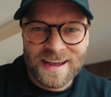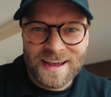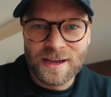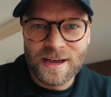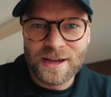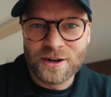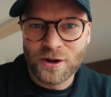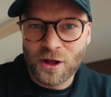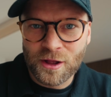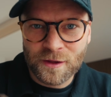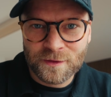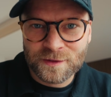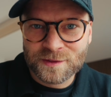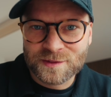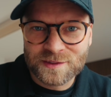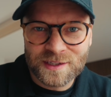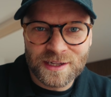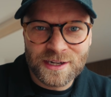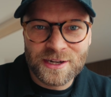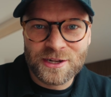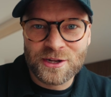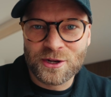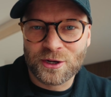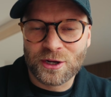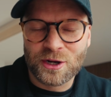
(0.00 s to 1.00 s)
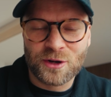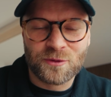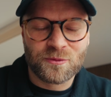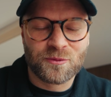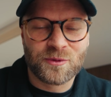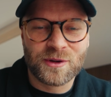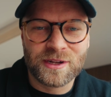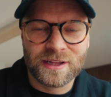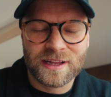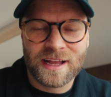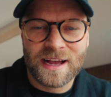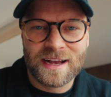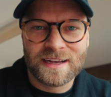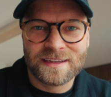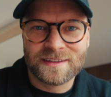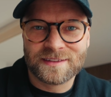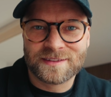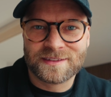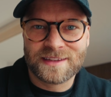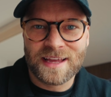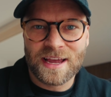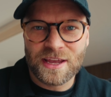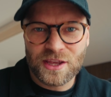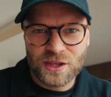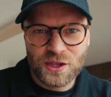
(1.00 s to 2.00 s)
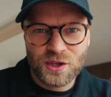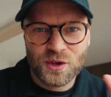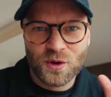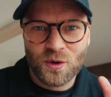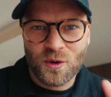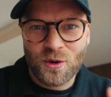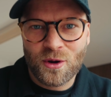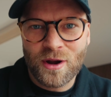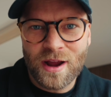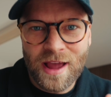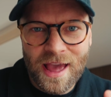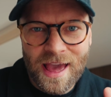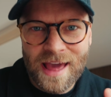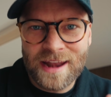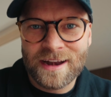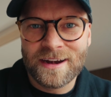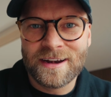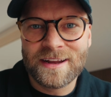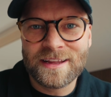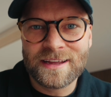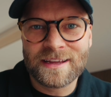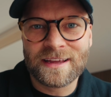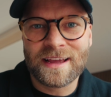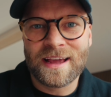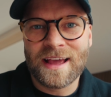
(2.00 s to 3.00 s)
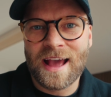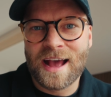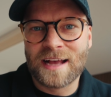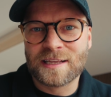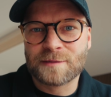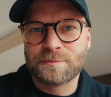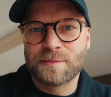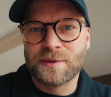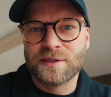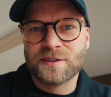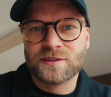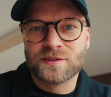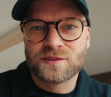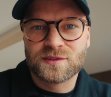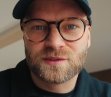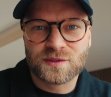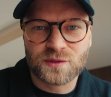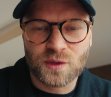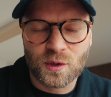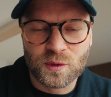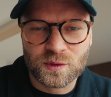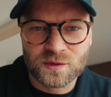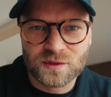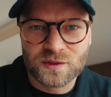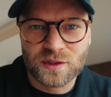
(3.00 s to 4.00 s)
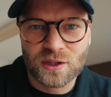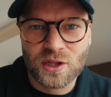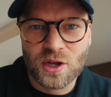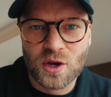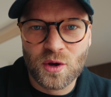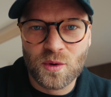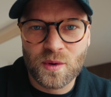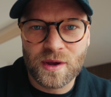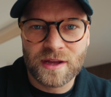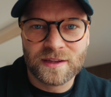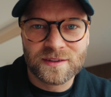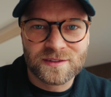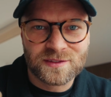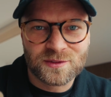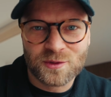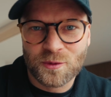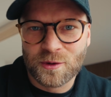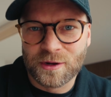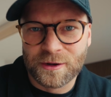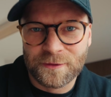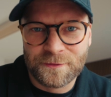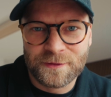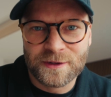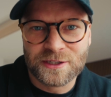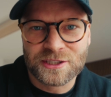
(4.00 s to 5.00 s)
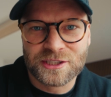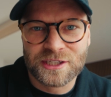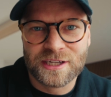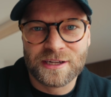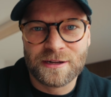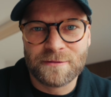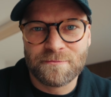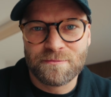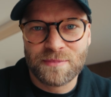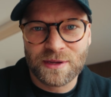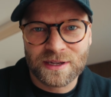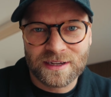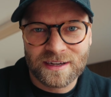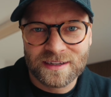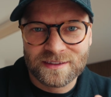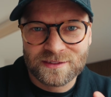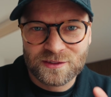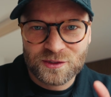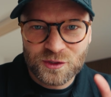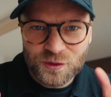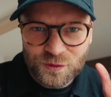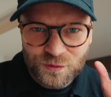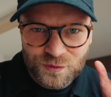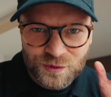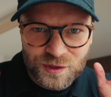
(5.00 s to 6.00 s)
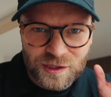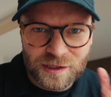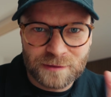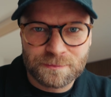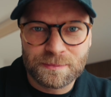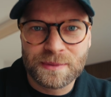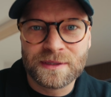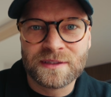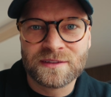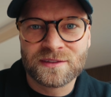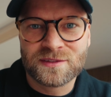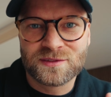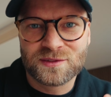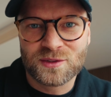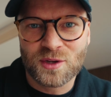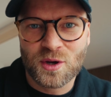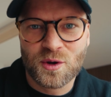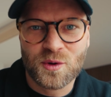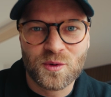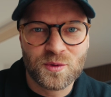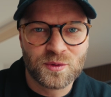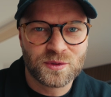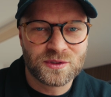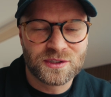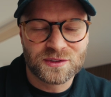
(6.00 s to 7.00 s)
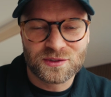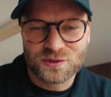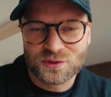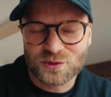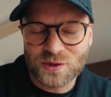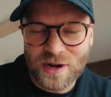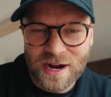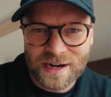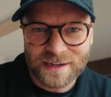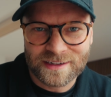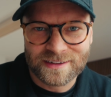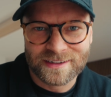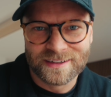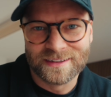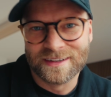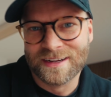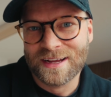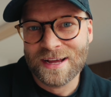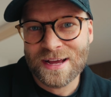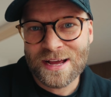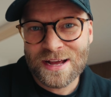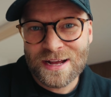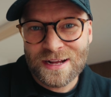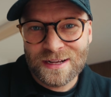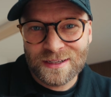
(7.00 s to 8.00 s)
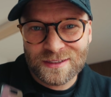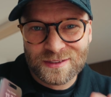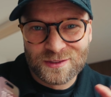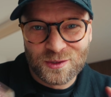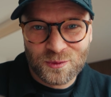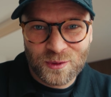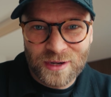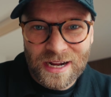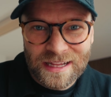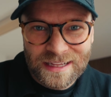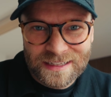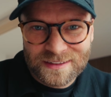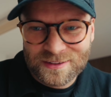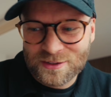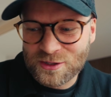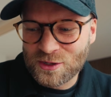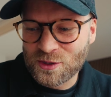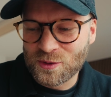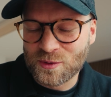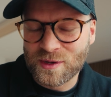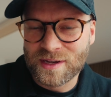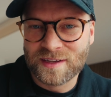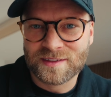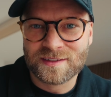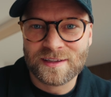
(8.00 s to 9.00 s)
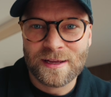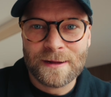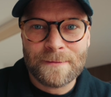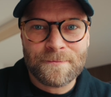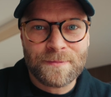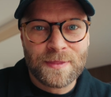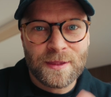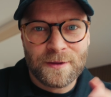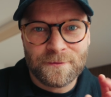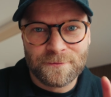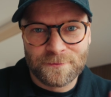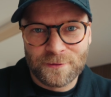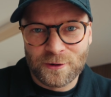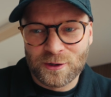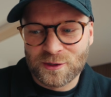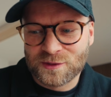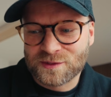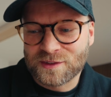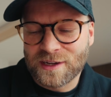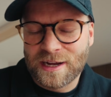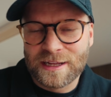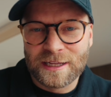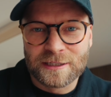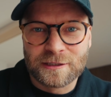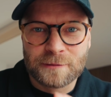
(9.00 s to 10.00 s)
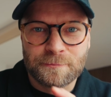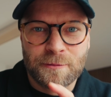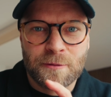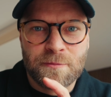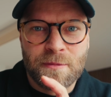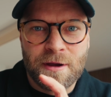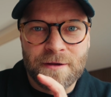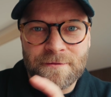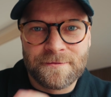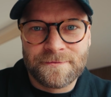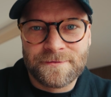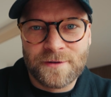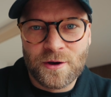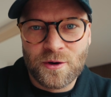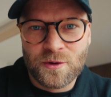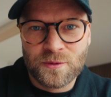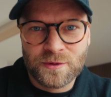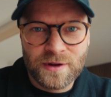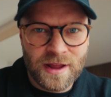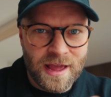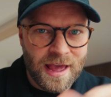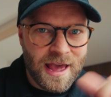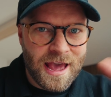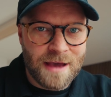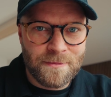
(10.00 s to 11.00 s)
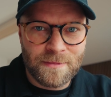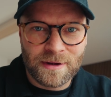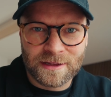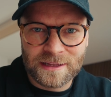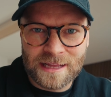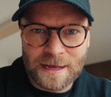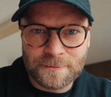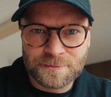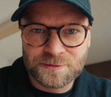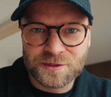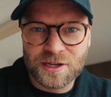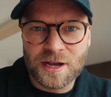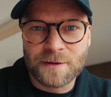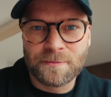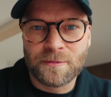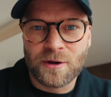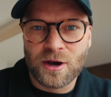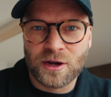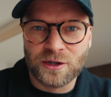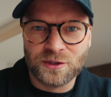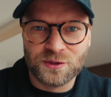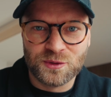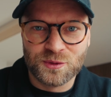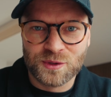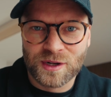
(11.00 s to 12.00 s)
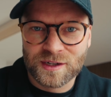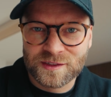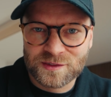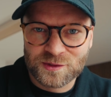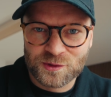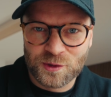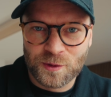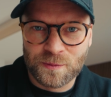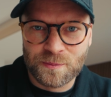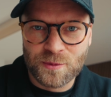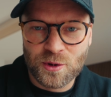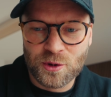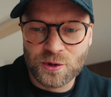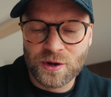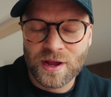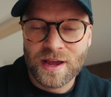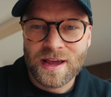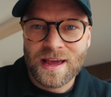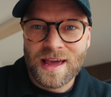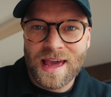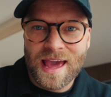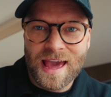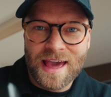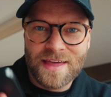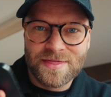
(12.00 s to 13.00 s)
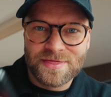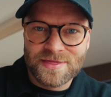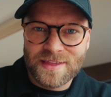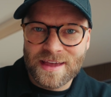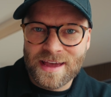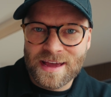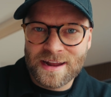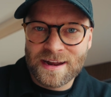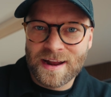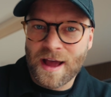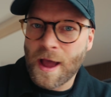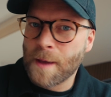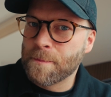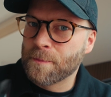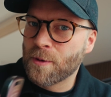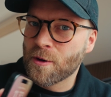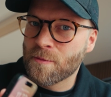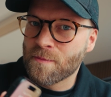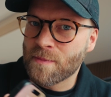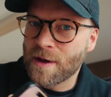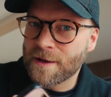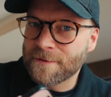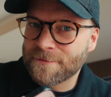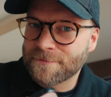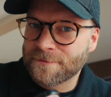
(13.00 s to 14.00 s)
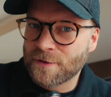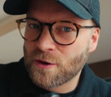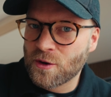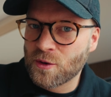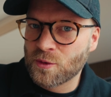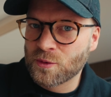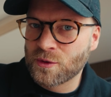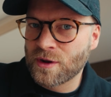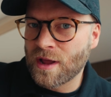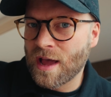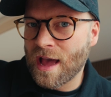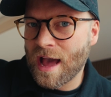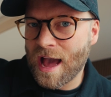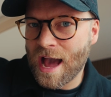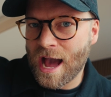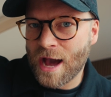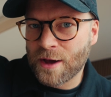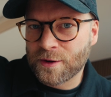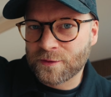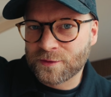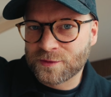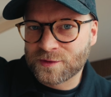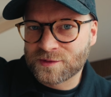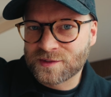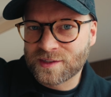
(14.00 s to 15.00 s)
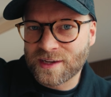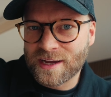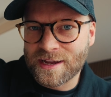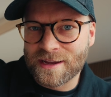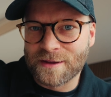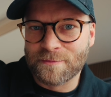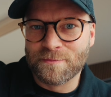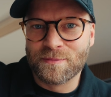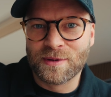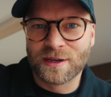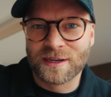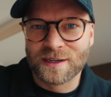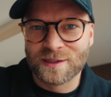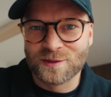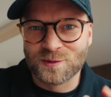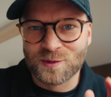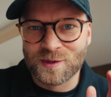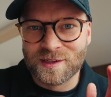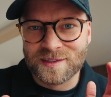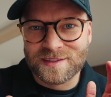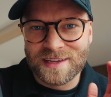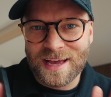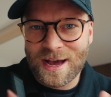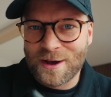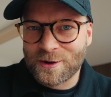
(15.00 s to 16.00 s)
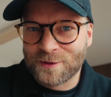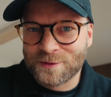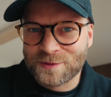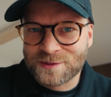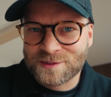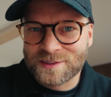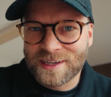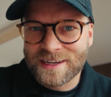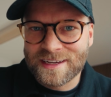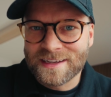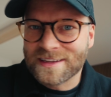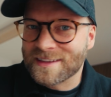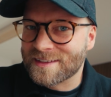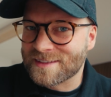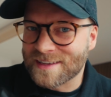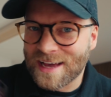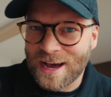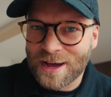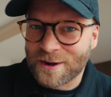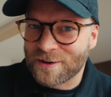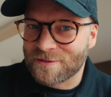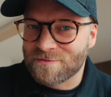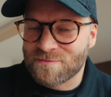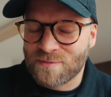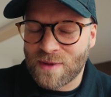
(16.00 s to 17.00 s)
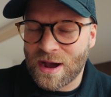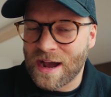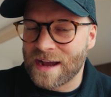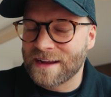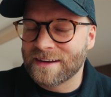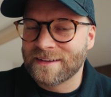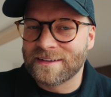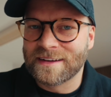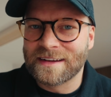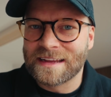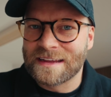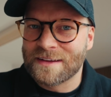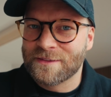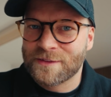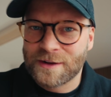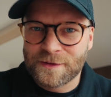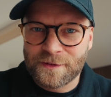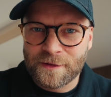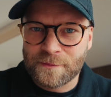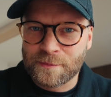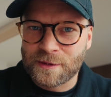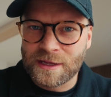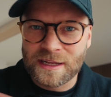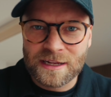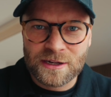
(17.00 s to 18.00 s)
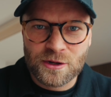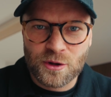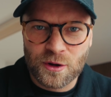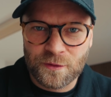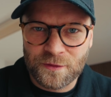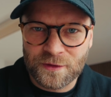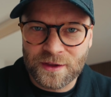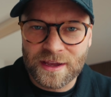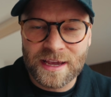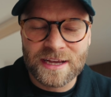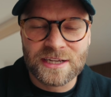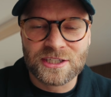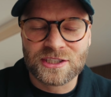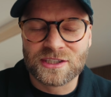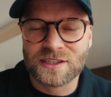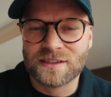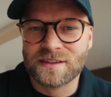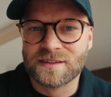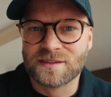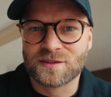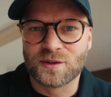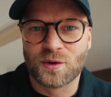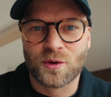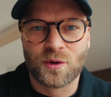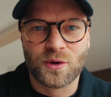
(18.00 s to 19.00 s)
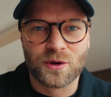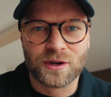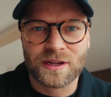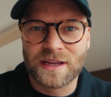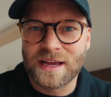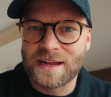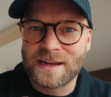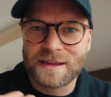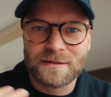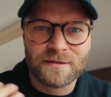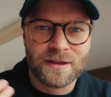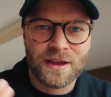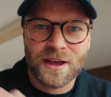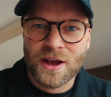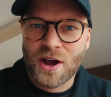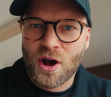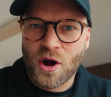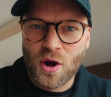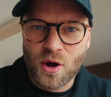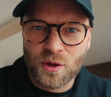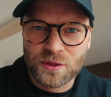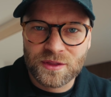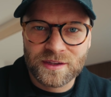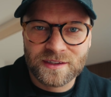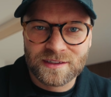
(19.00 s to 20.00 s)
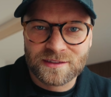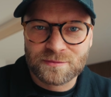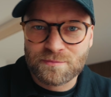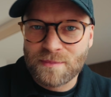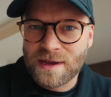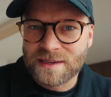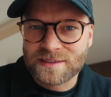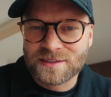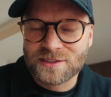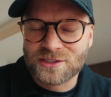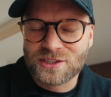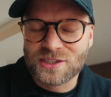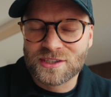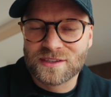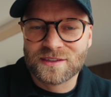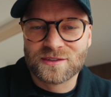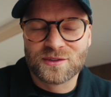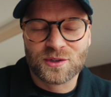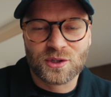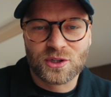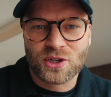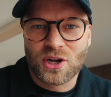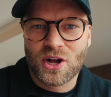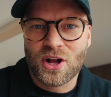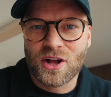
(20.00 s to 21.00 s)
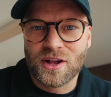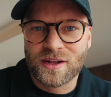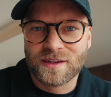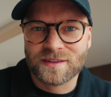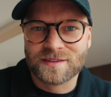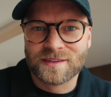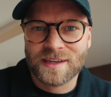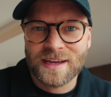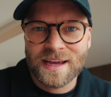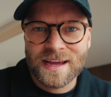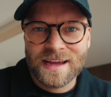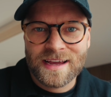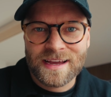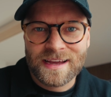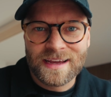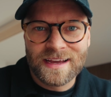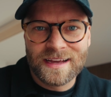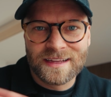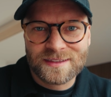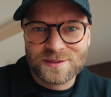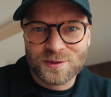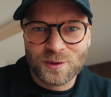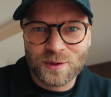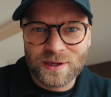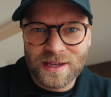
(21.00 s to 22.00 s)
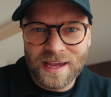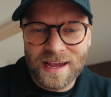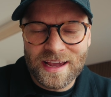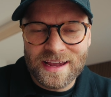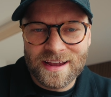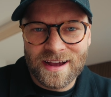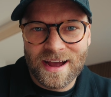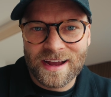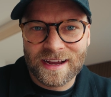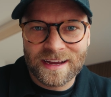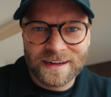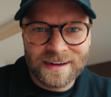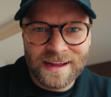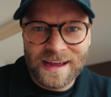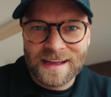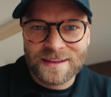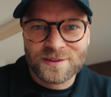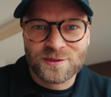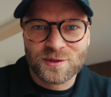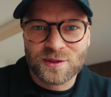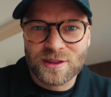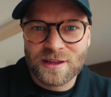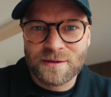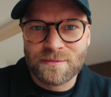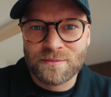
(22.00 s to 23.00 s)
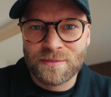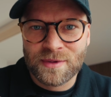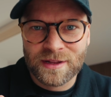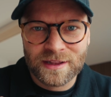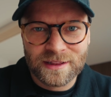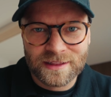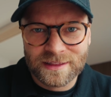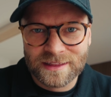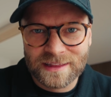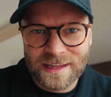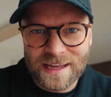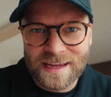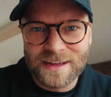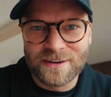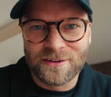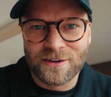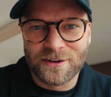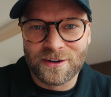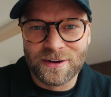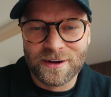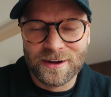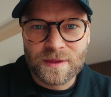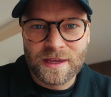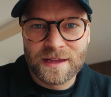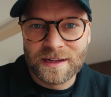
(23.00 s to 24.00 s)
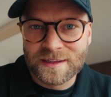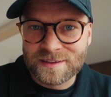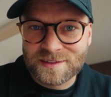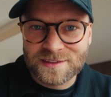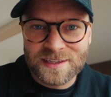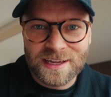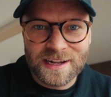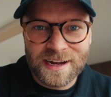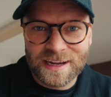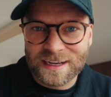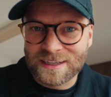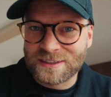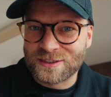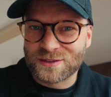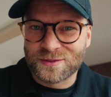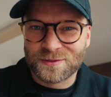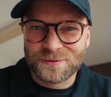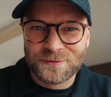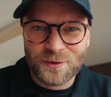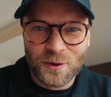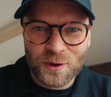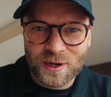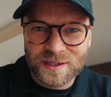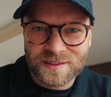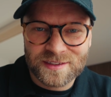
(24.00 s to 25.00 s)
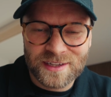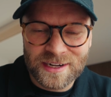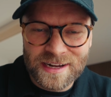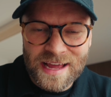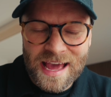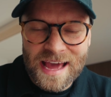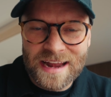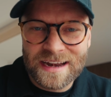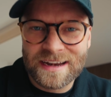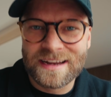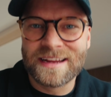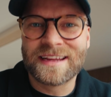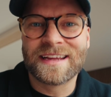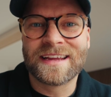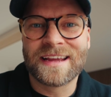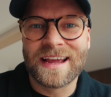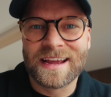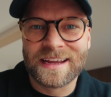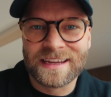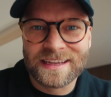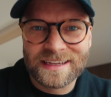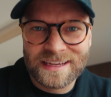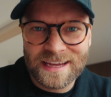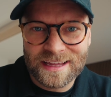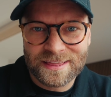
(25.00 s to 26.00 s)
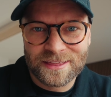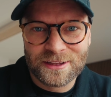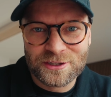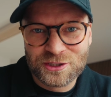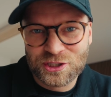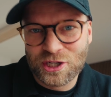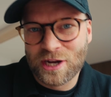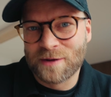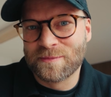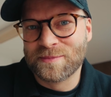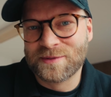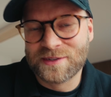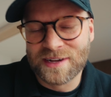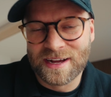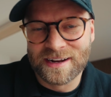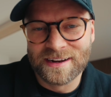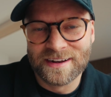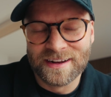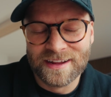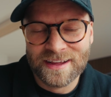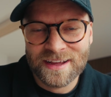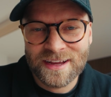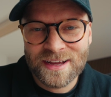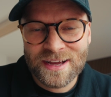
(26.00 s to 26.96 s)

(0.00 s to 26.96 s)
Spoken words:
And all of a sudden, you're gonna realize that your editing has been so slow and so inefficient because you've just been so distracted. So what I like to do is, first, I like to put my phone and my laptop on Do Not Disturb mode, and then I put my phone out of sight, because when it's out of sight, it's out of mind, and even if I'm getting notifications or getting all these messages or calls, it's okay, I can answer them later. And instead, I can just focus on editing and get the job done.